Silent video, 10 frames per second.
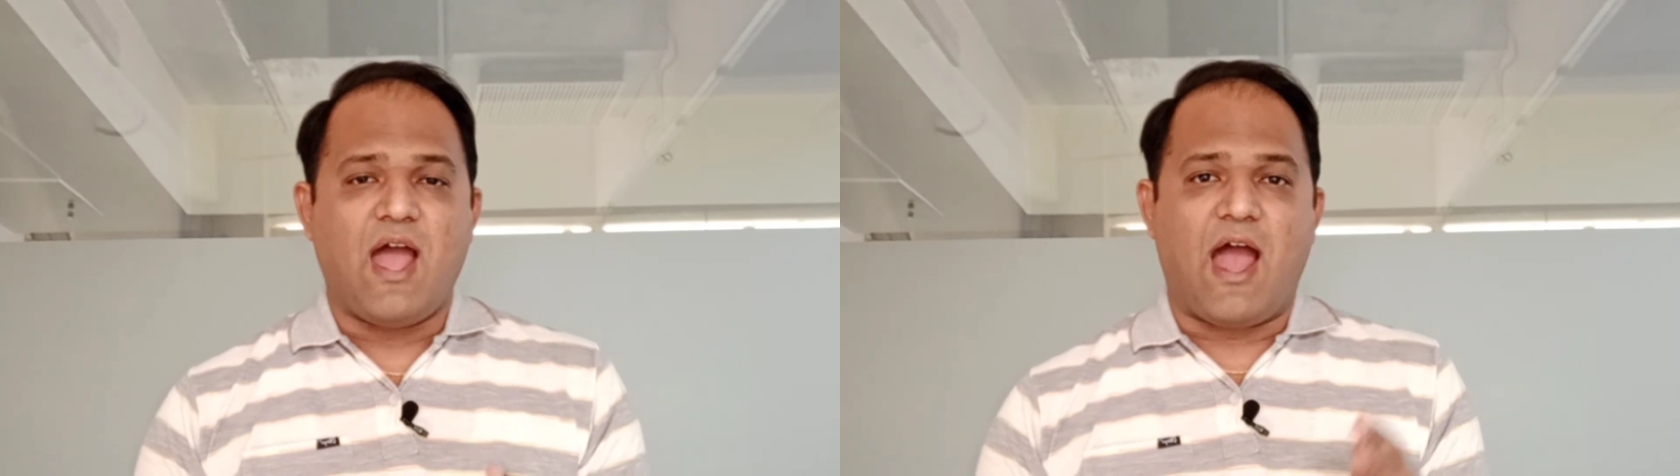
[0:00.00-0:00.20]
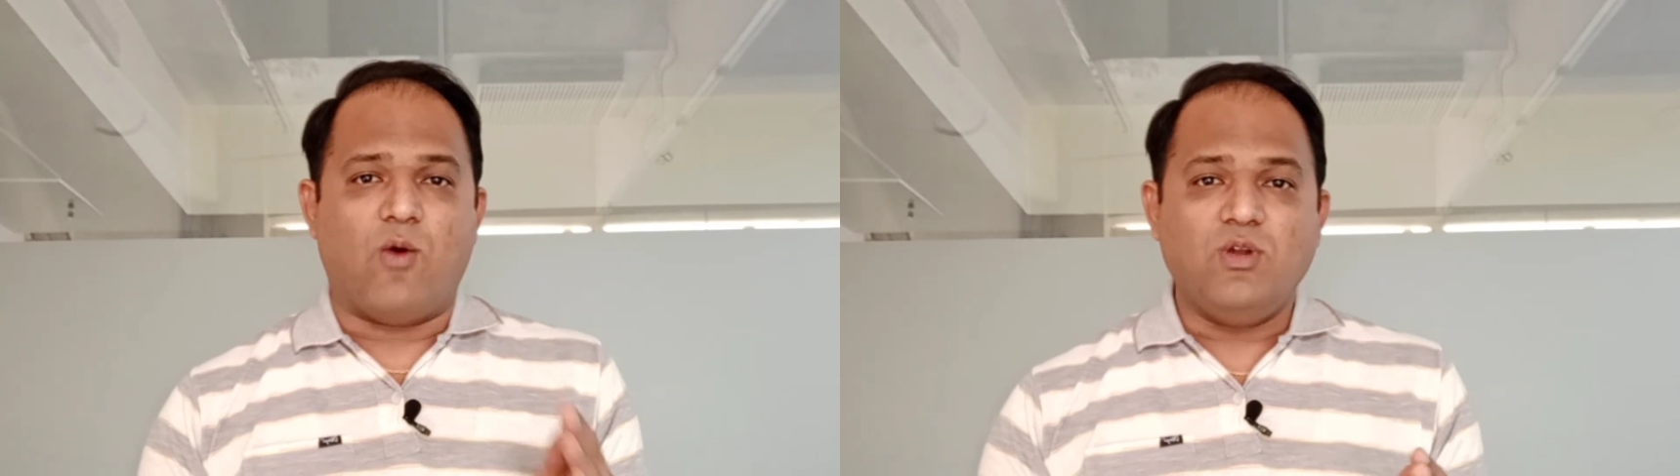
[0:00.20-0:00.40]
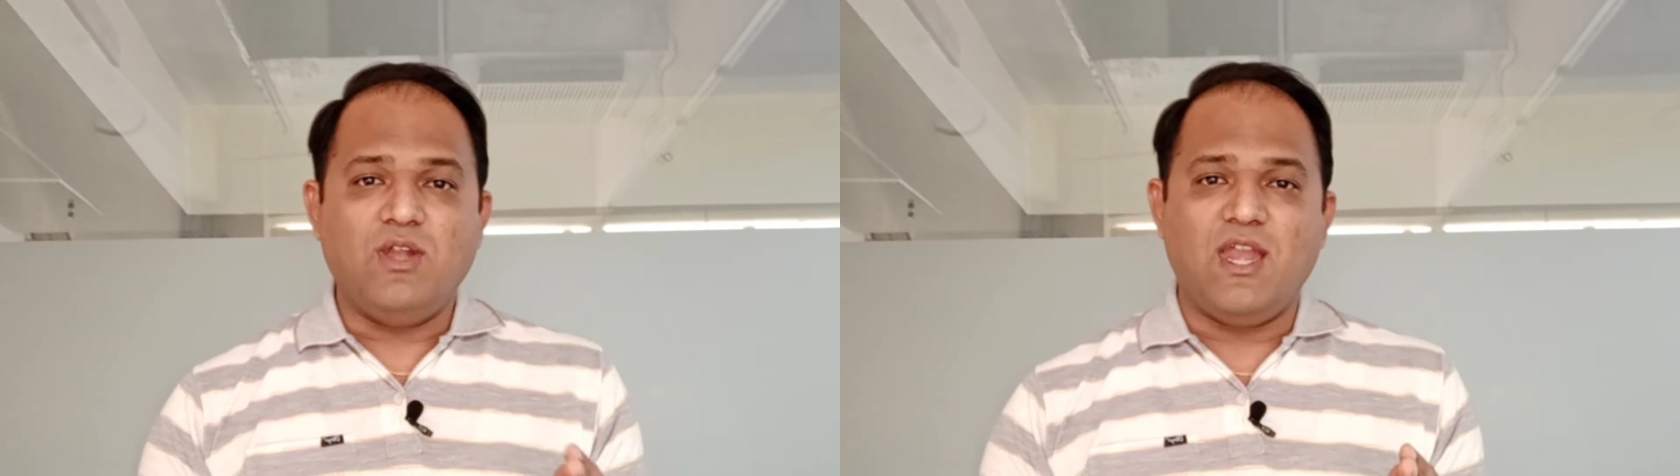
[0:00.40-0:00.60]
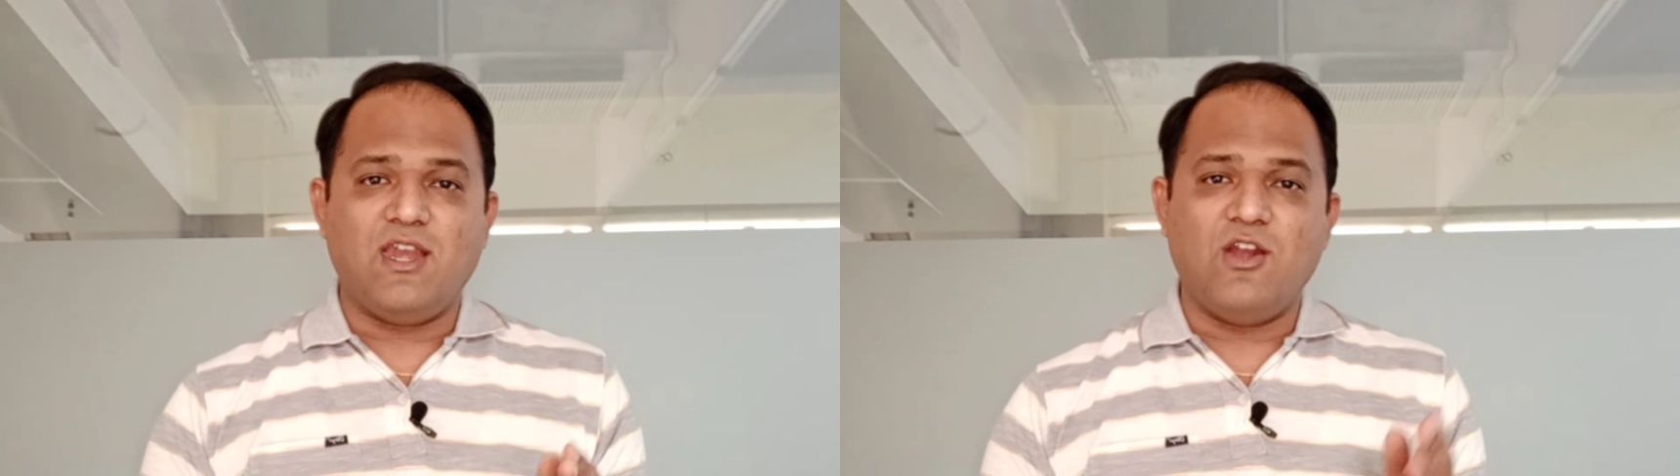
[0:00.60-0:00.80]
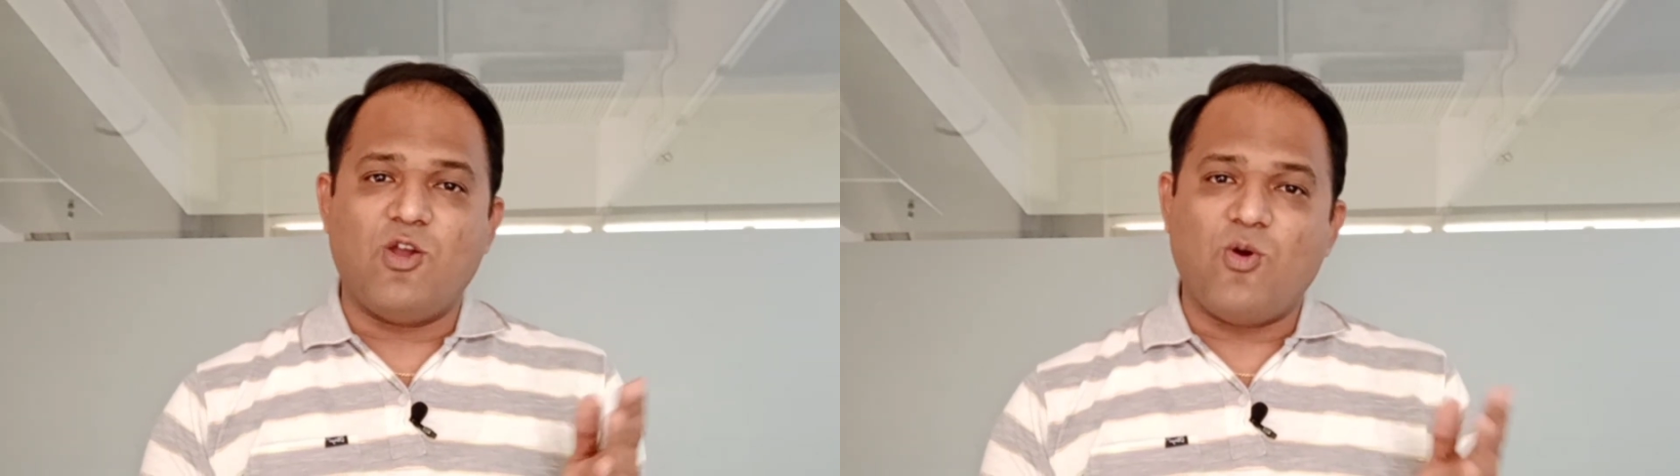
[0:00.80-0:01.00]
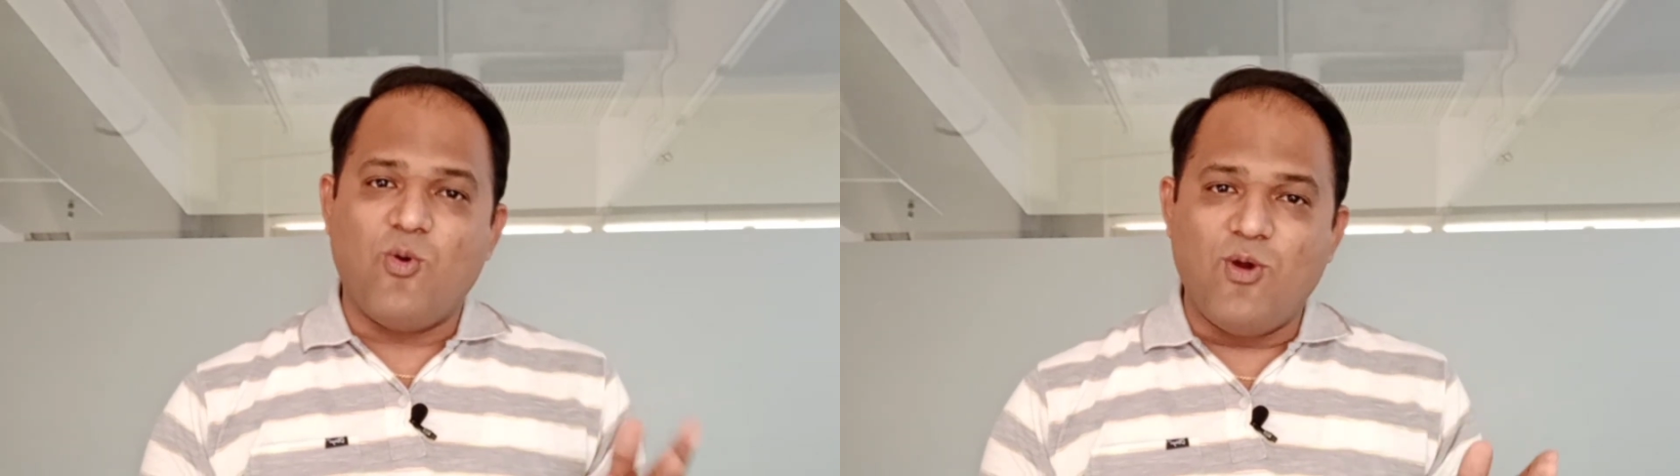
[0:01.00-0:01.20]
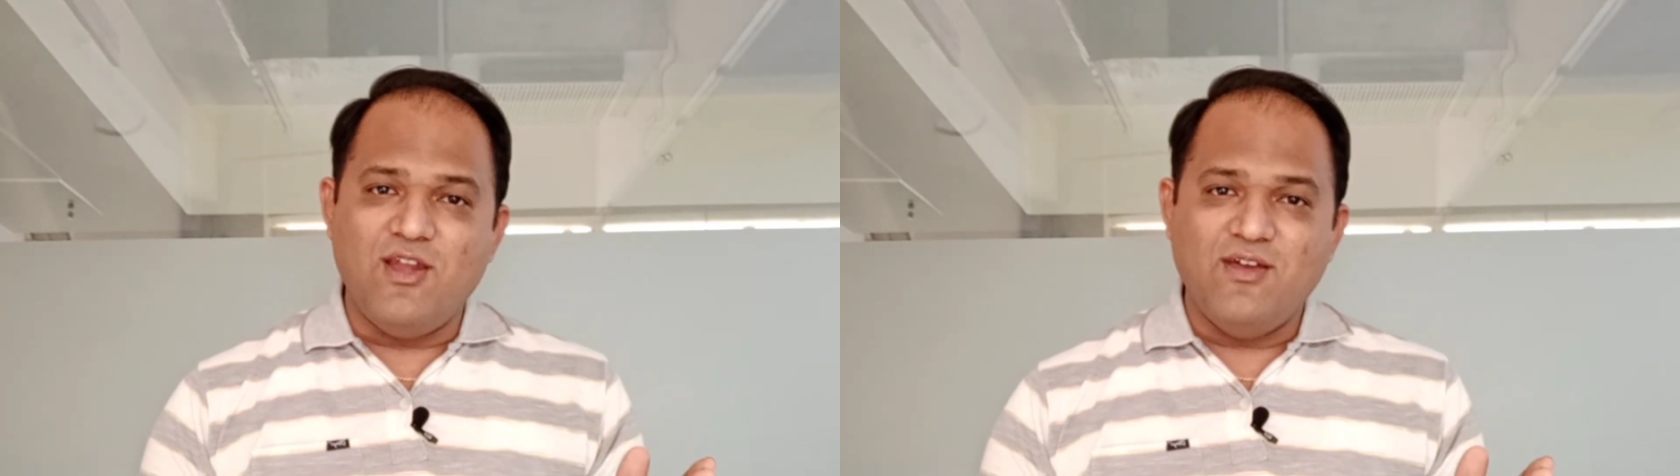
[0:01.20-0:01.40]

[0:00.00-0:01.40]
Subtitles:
outdated or old.